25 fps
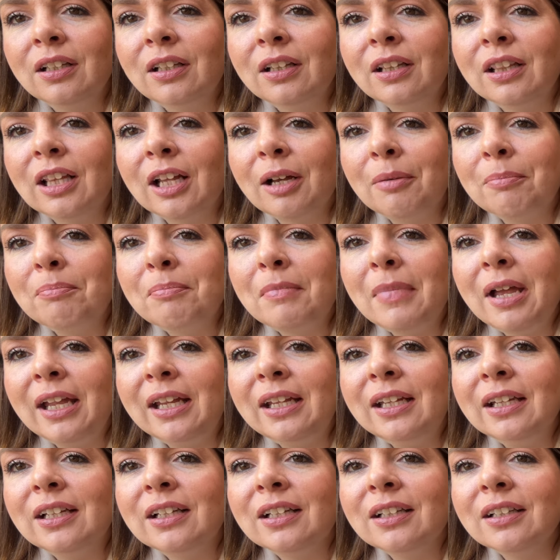that
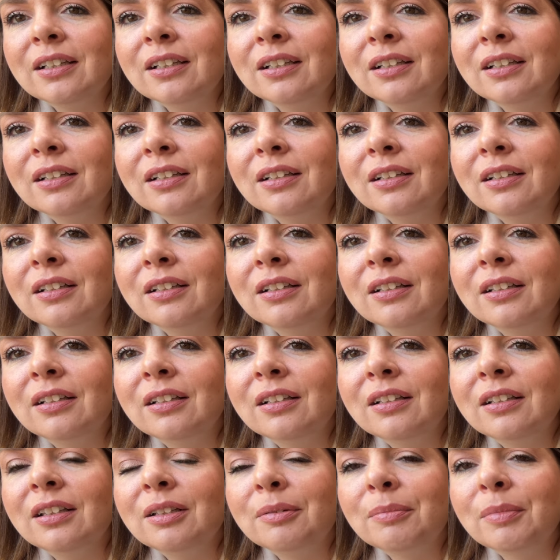make
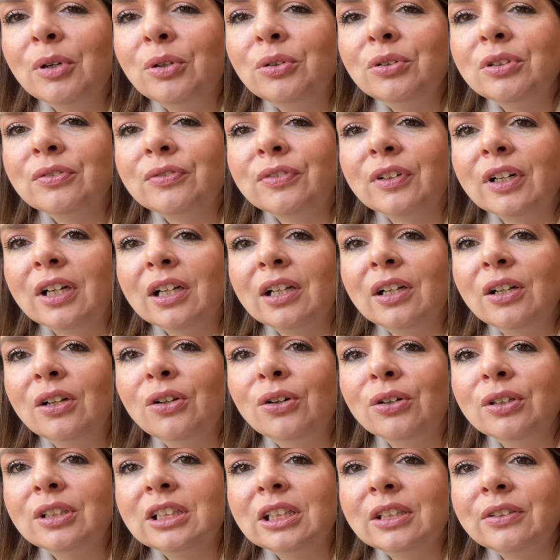the Moldavite
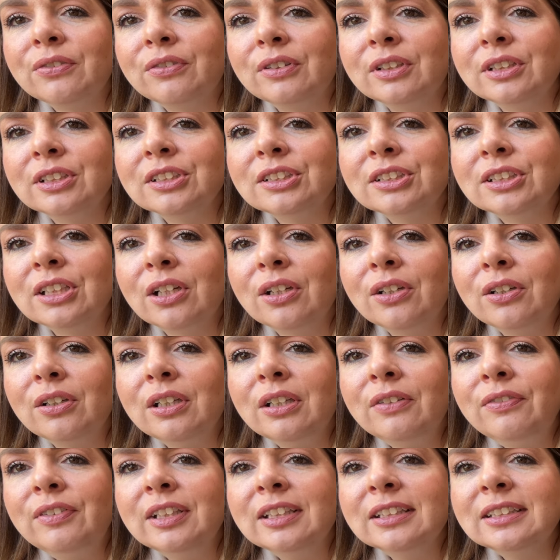look different. So
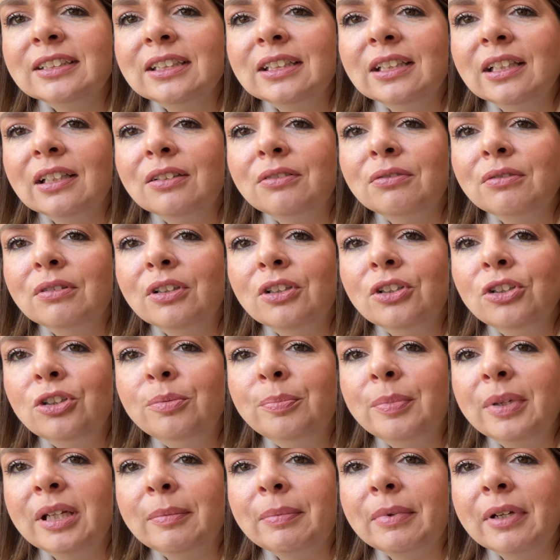if you can see the little
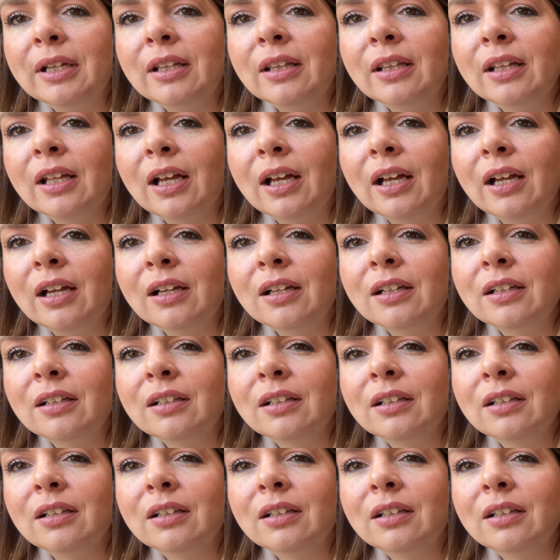loopy bit there,